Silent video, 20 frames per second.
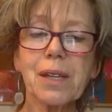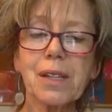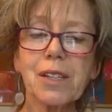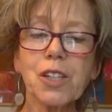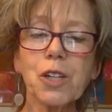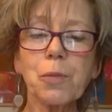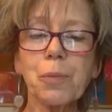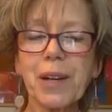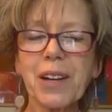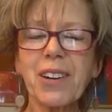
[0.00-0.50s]

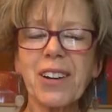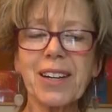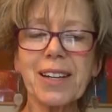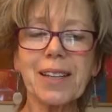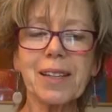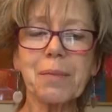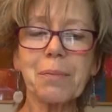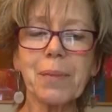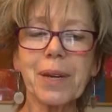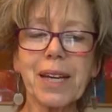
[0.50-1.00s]
You're better at
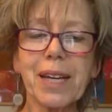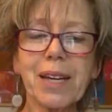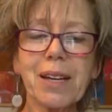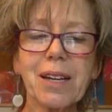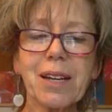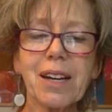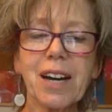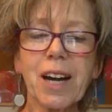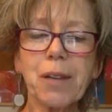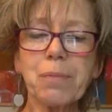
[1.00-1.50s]
it than me.
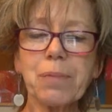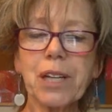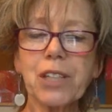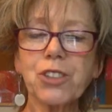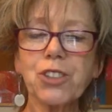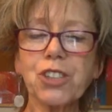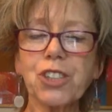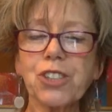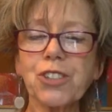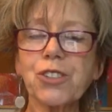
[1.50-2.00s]
I
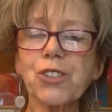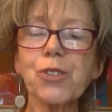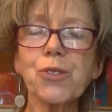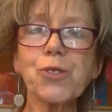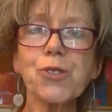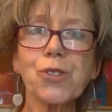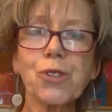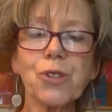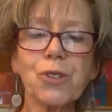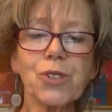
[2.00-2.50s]
plunged in too
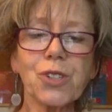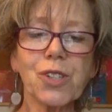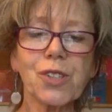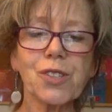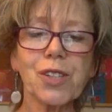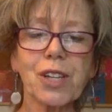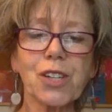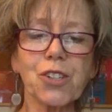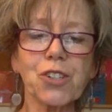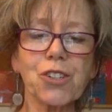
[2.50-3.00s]
soon, she
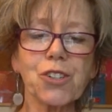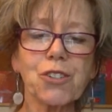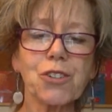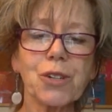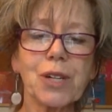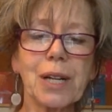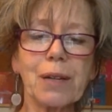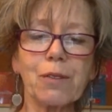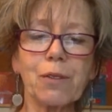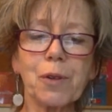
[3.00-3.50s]
said as she drew
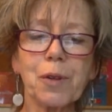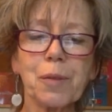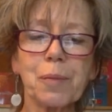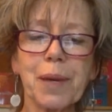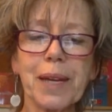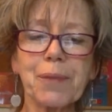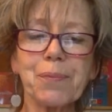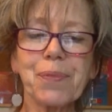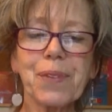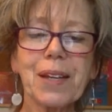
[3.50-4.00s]
level with
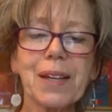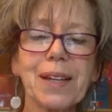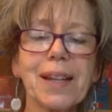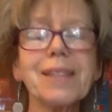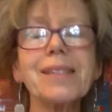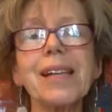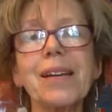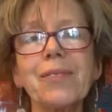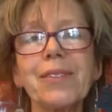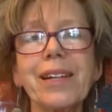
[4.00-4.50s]
me.
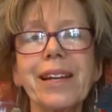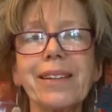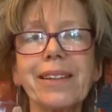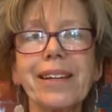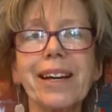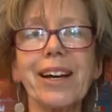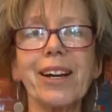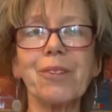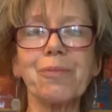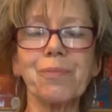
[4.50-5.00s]
Let's have another
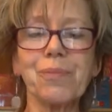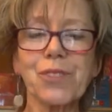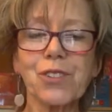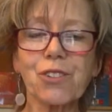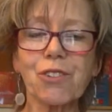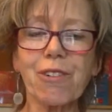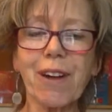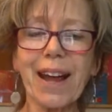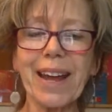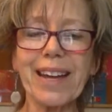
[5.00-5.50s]
go. It's
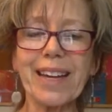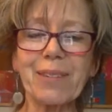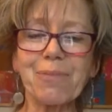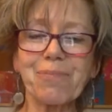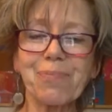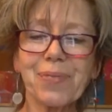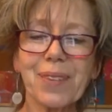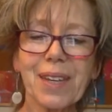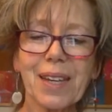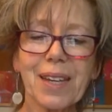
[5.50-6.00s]
great.
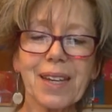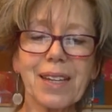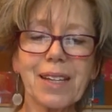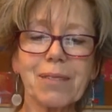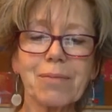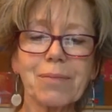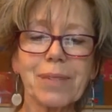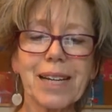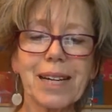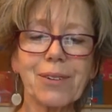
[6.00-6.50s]

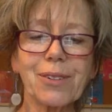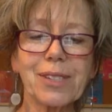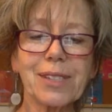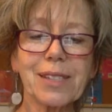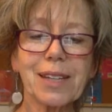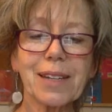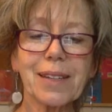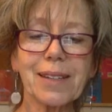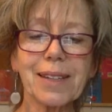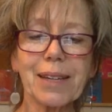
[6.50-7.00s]
But I was
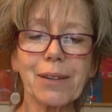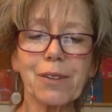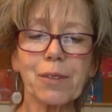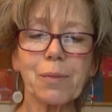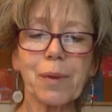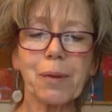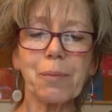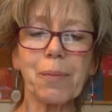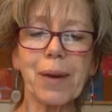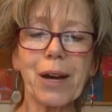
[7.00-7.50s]
standing there with
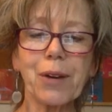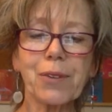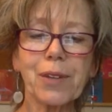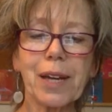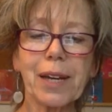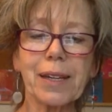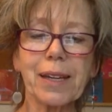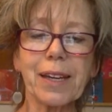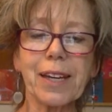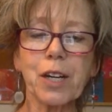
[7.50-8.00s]
my mouth
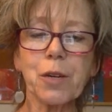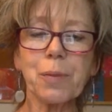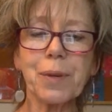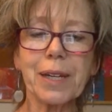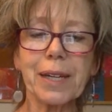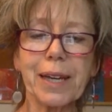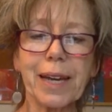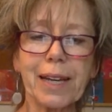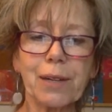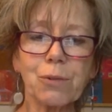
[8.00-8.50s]
hanging open
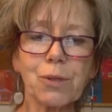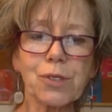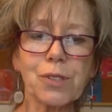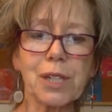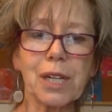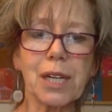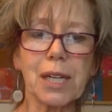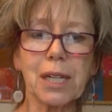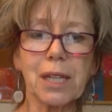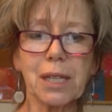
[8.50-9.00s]
again,
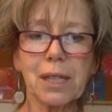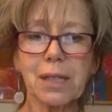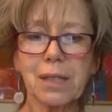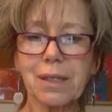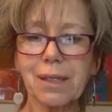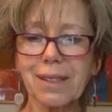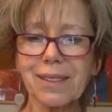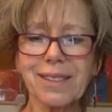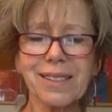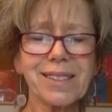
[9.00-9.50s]
wasn't I?
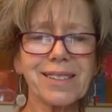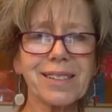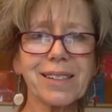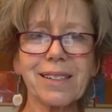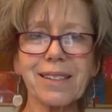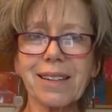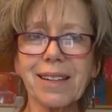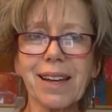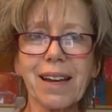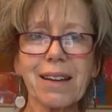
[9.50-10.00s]
I just
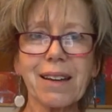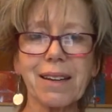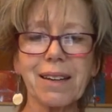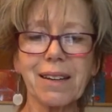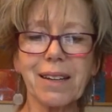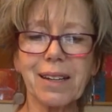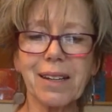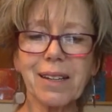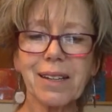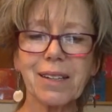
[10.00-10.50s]
didn't get it.
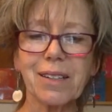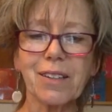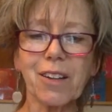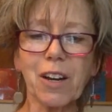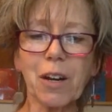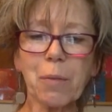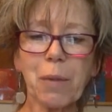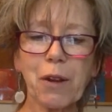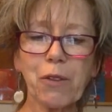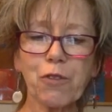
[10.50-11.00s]

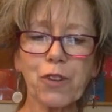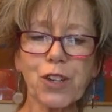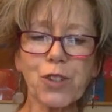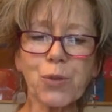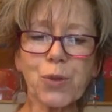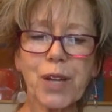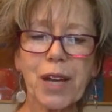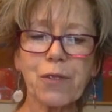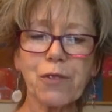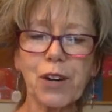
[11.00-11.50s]
None of my friends
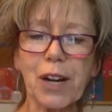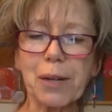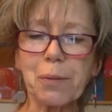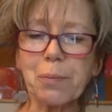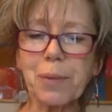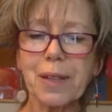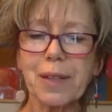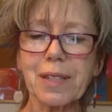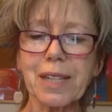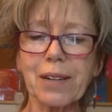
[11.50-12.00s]
would ever
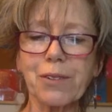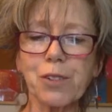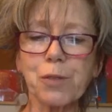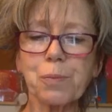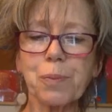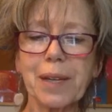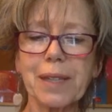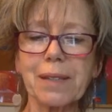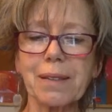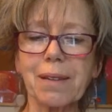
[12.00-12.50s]
admit that I was
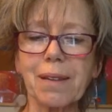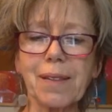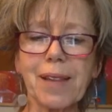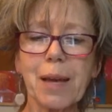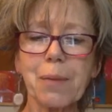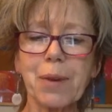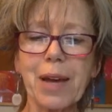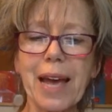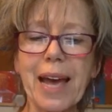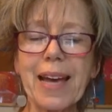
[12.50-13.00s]
better than
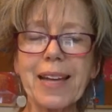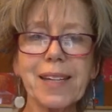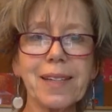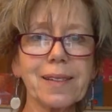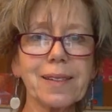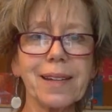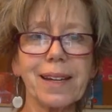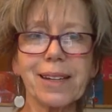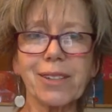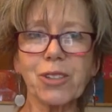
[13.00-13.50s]
them at
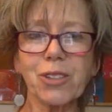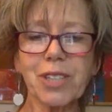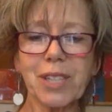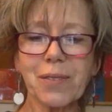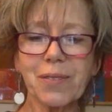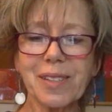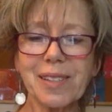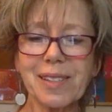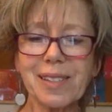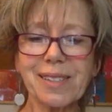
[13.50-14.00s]
anything, not
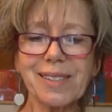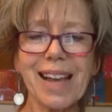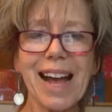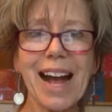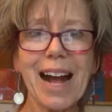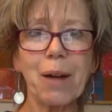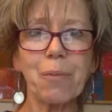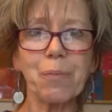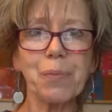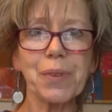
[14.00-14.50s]
even
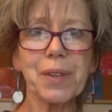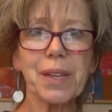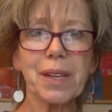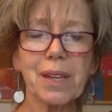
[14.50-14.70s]
Sam.